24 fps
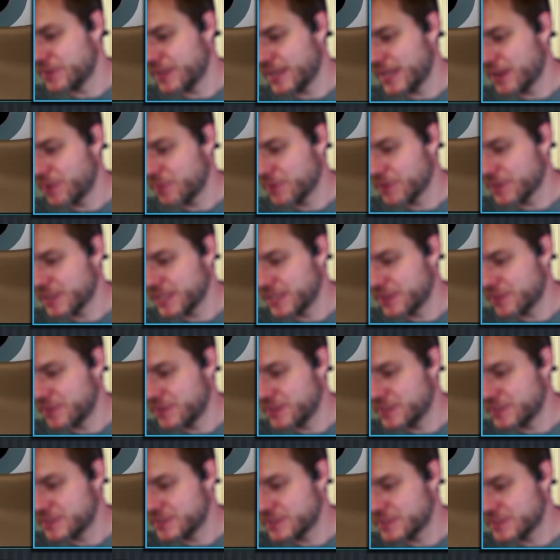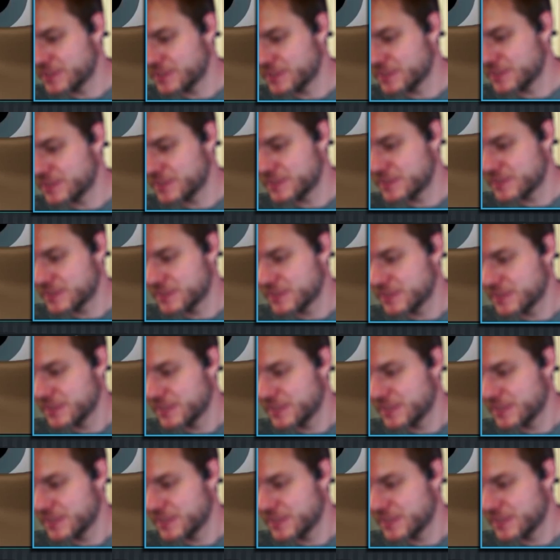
that, where like this distance